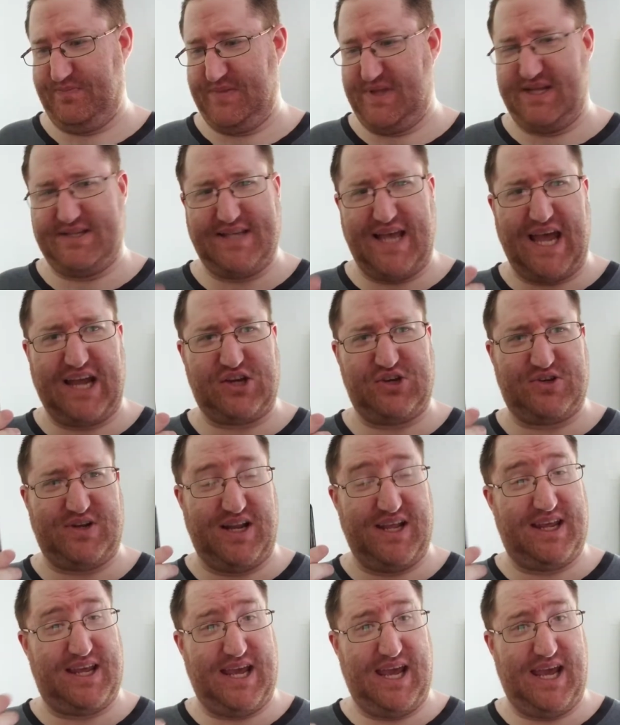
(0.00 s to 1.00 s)
This
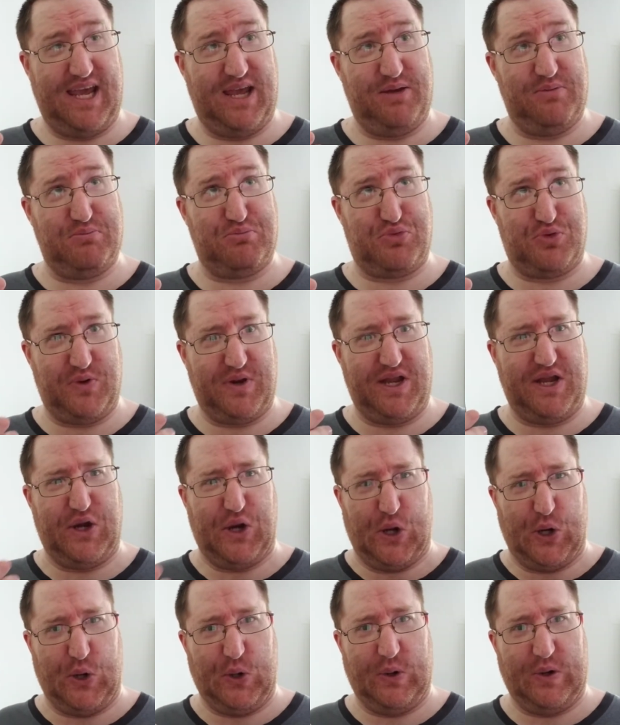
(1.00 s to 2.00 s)
actually came pretty
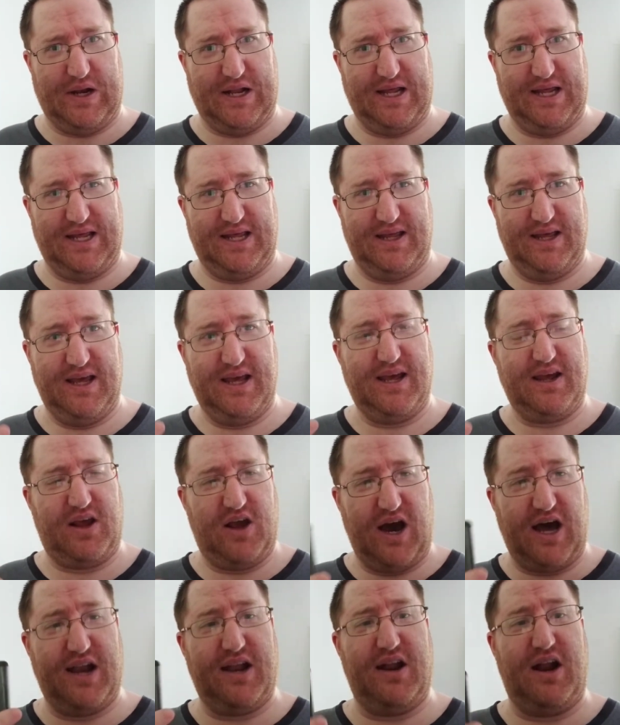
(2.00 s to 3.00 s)
early.
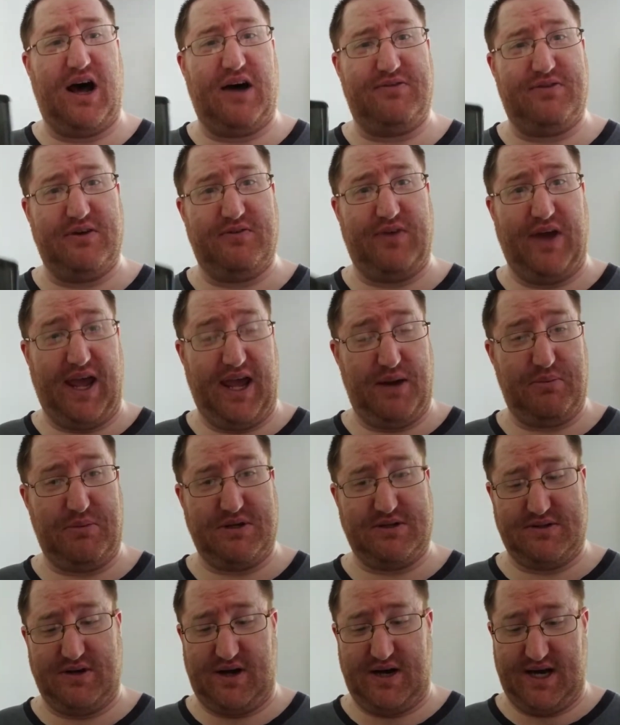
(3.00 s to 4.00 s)
Got it off of
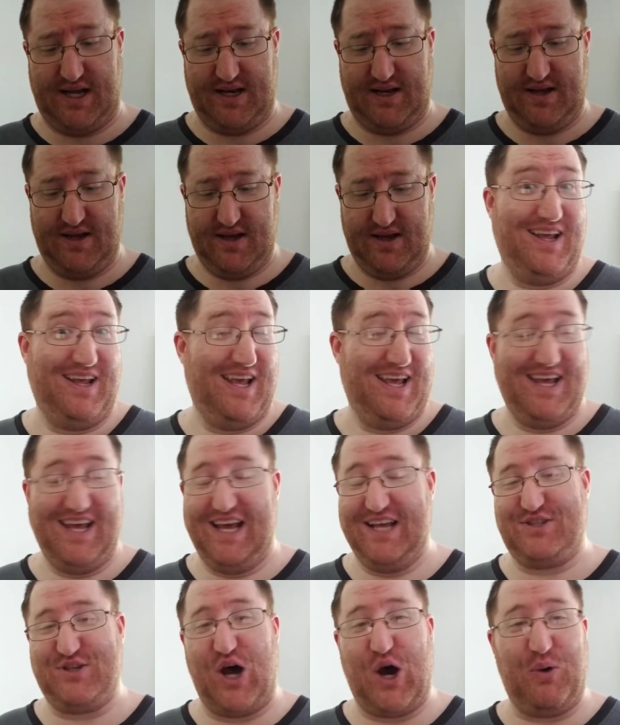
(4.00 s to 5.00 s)
Amazon.
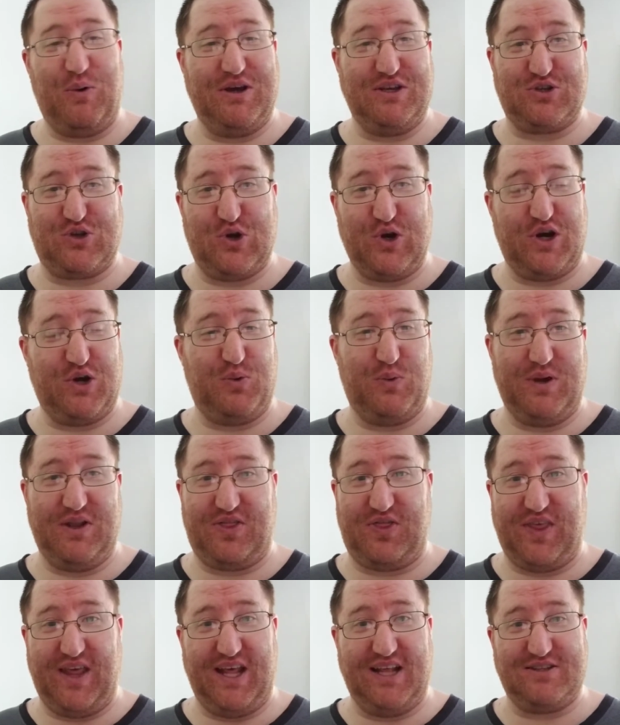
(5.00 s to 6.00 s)
It's always good when
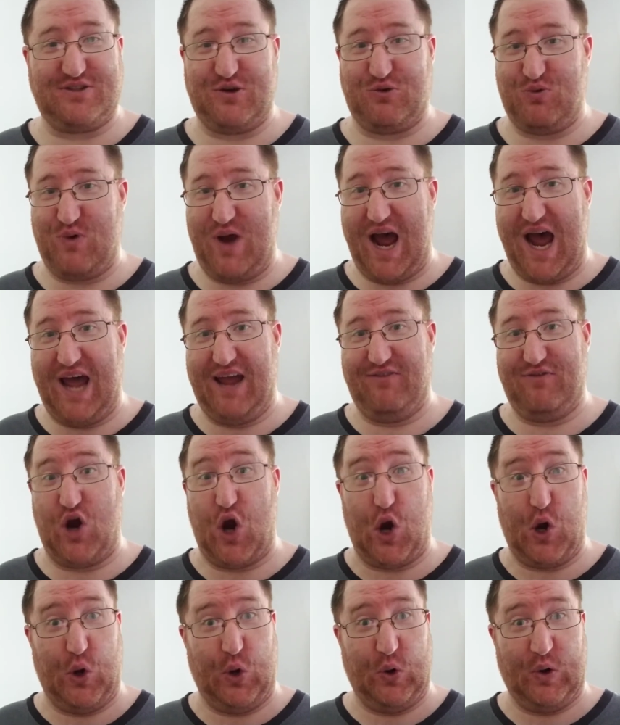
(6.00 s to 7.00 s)
things arrive
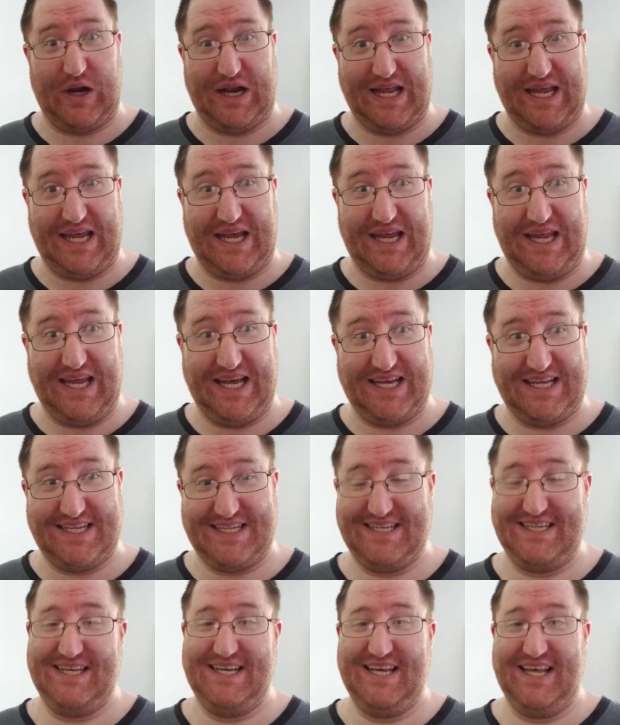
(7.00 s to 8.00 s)
early
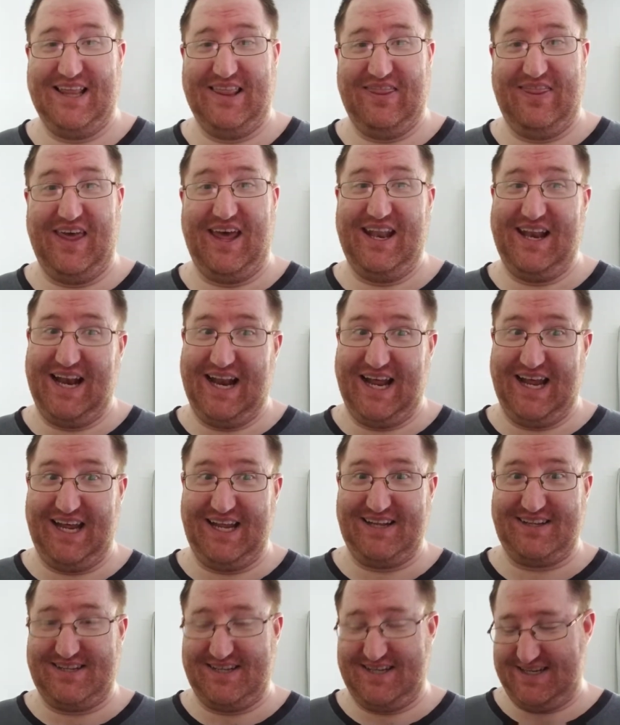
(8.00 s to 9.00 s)
than
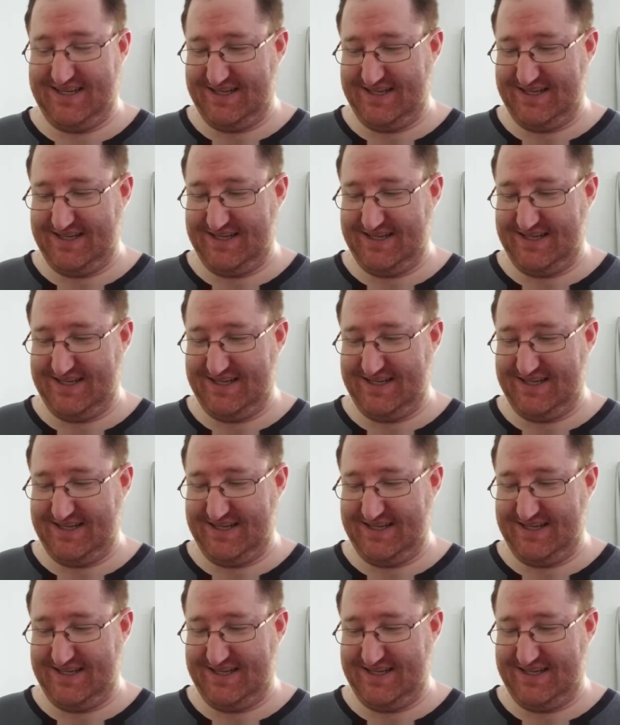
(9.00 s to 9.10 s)
late.